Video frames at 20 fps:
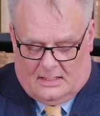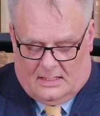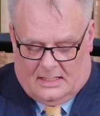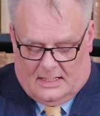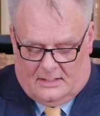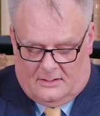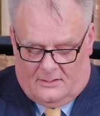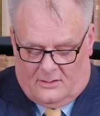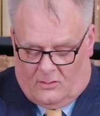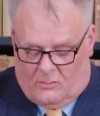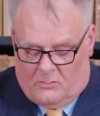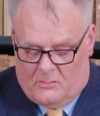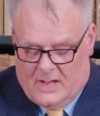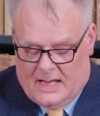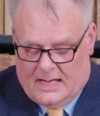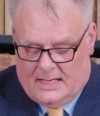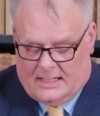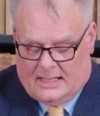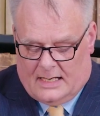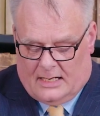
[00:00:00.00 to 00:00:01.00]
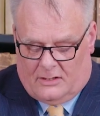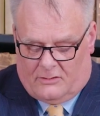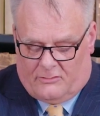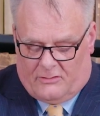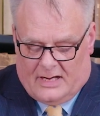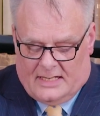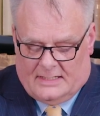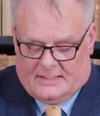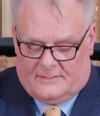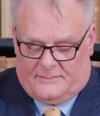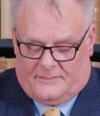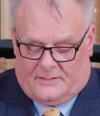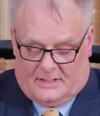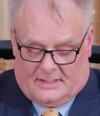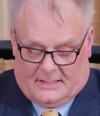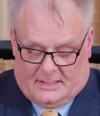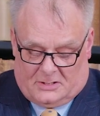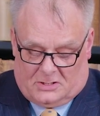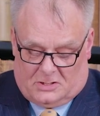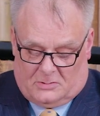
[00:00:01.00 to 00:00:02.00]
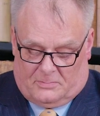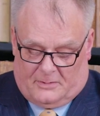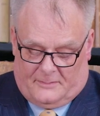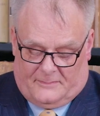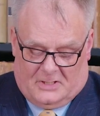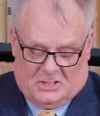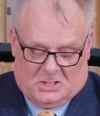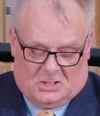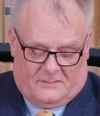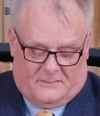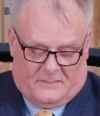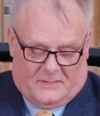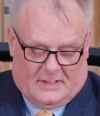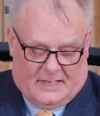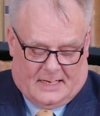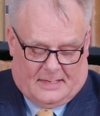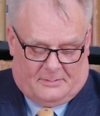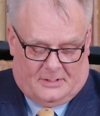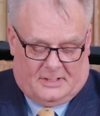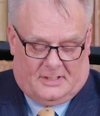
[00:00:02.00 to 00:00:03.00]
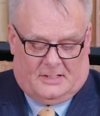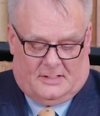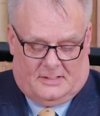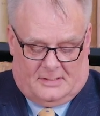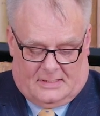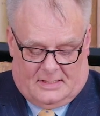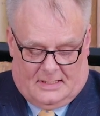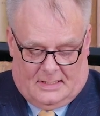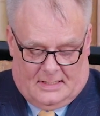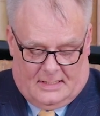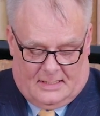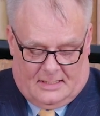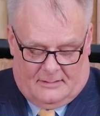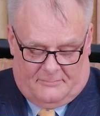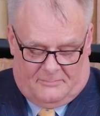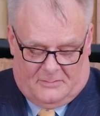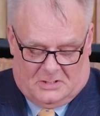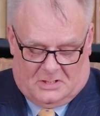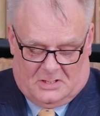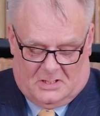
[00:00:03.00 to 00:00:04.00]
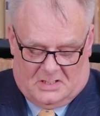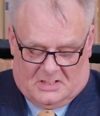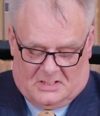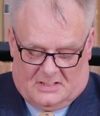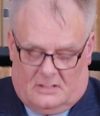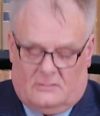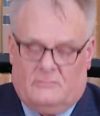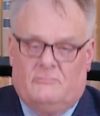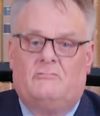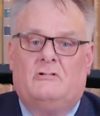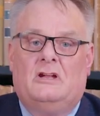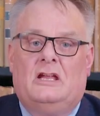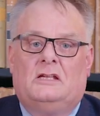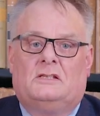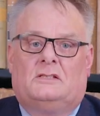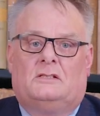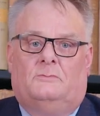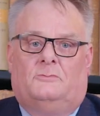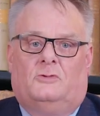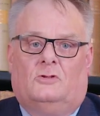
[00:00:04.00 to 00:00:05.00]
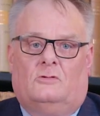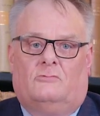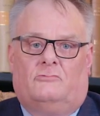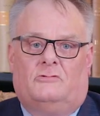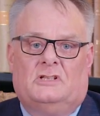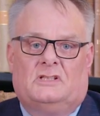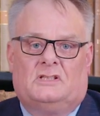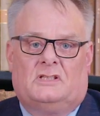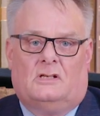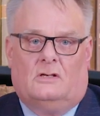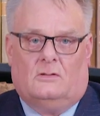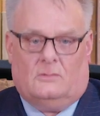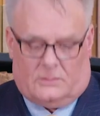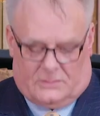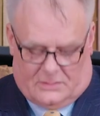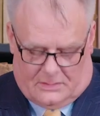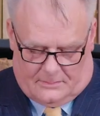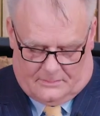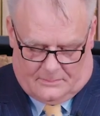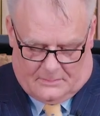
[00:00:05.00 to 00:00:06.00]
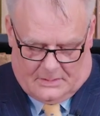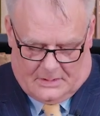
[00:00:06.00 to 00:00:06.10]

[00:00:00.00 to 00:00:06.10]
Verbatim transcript: in not making greater financial provision for the applicant have produced an unreasonable result.